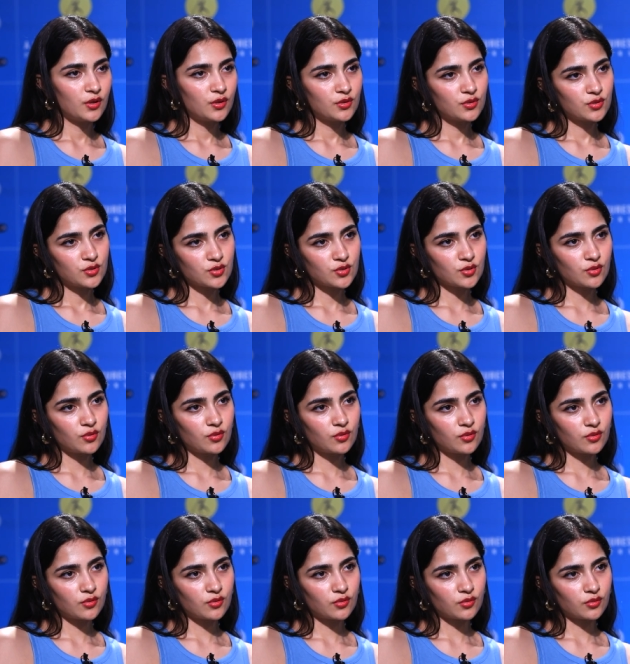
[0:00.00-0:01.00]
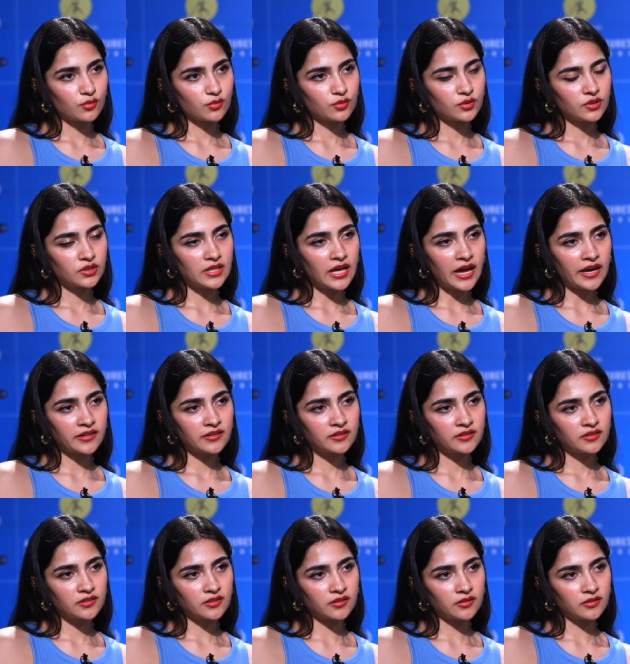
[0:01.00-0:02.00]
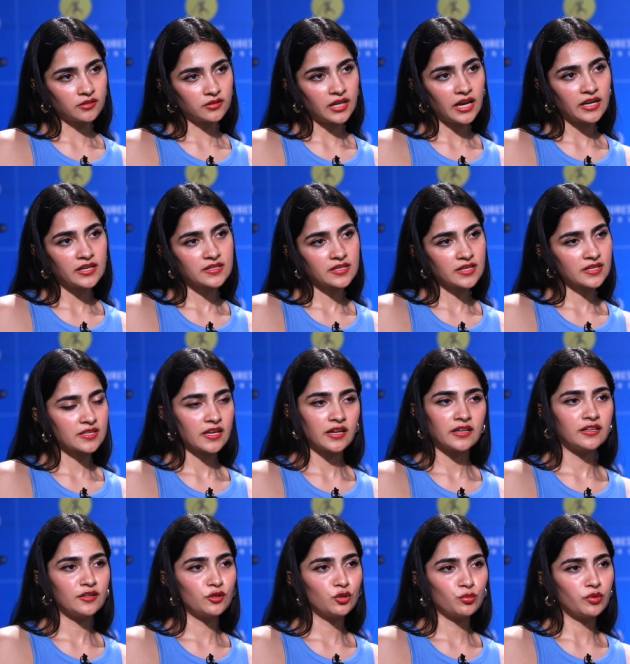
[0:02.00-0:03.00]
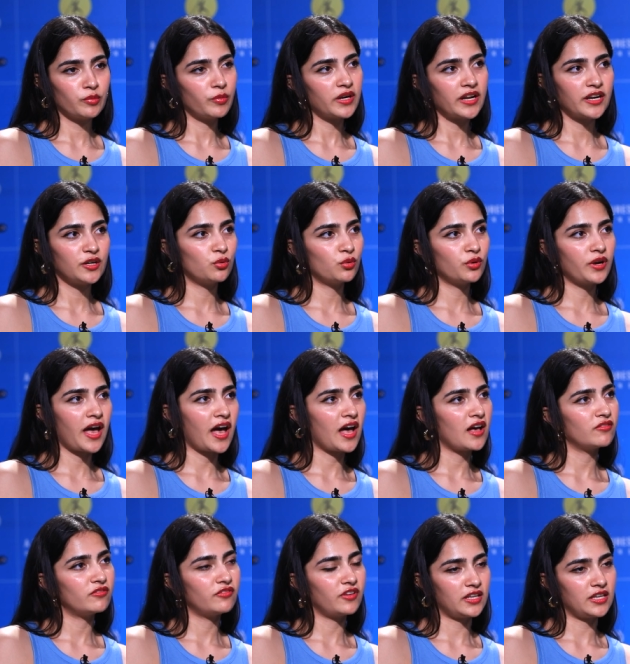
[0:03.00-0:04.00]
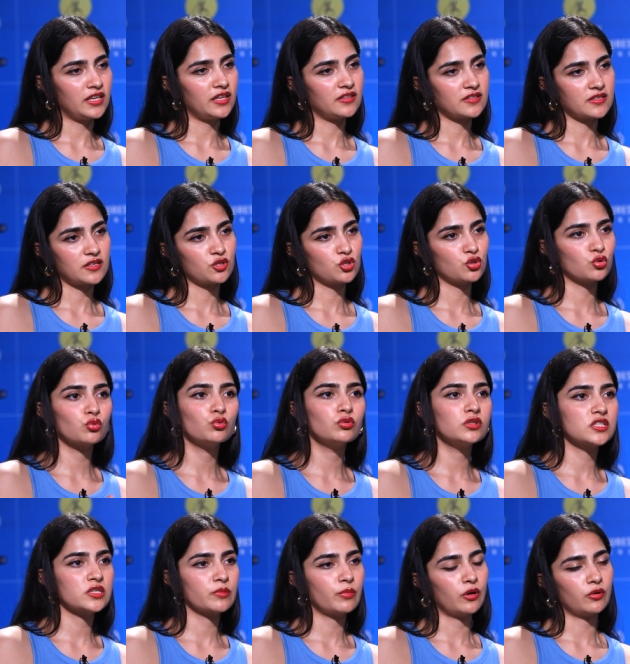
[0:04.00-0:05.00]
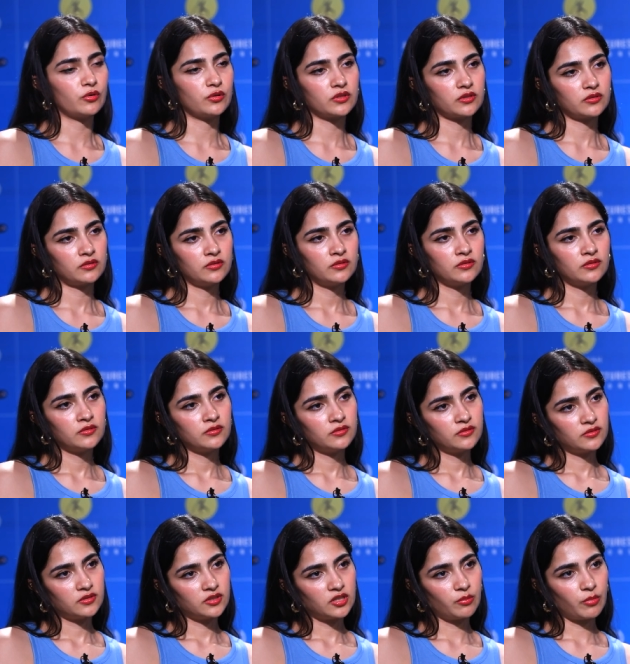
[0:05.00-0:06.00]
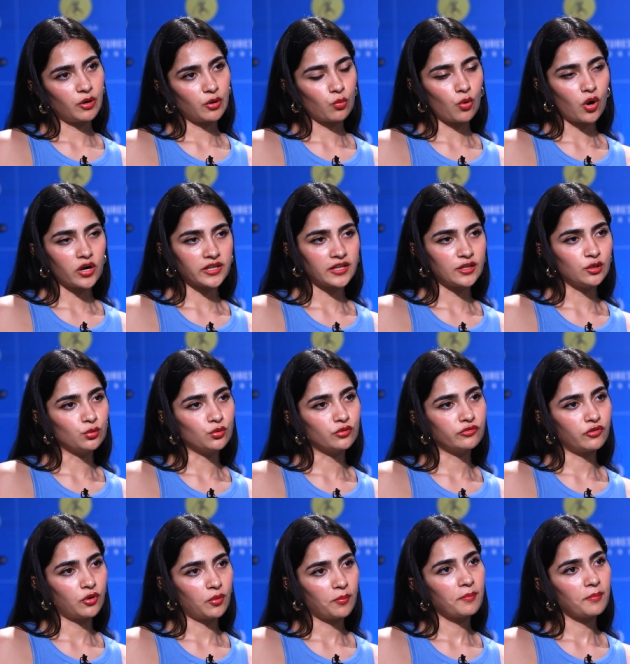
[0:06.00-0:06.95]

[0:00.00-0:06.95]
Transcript: So that uh, that is exciting to me, but I don't have any such rules about about what I look for.